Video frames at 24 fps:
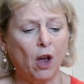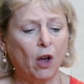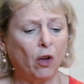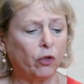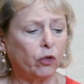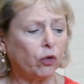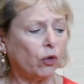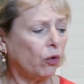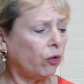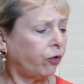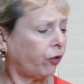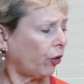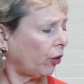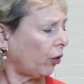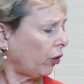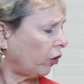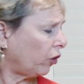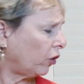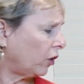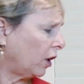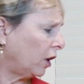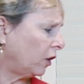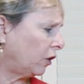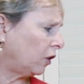So
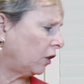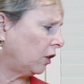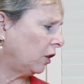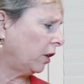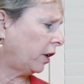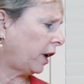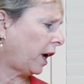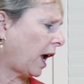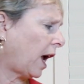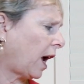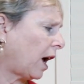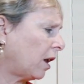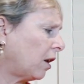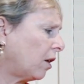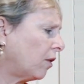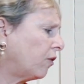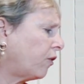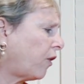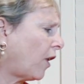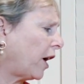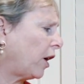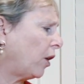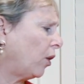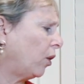first let's look at
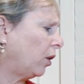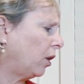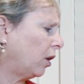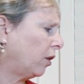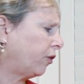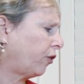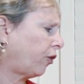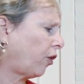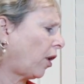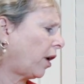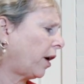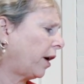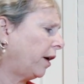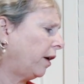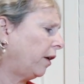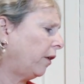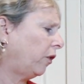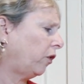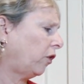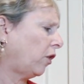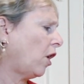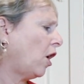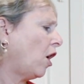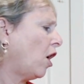Viola
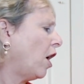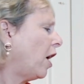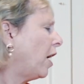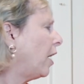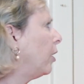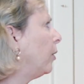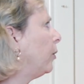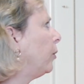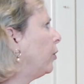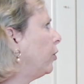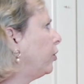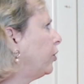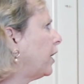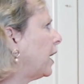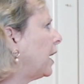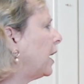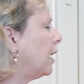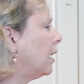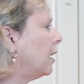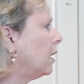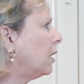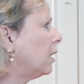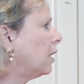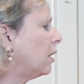Fry's
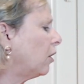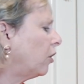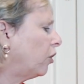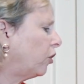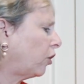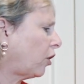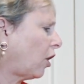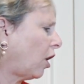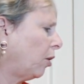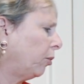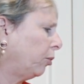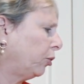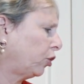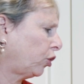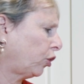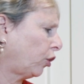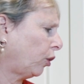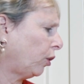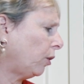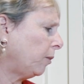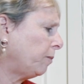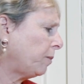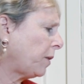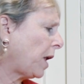outstanding
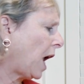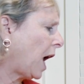sculpture.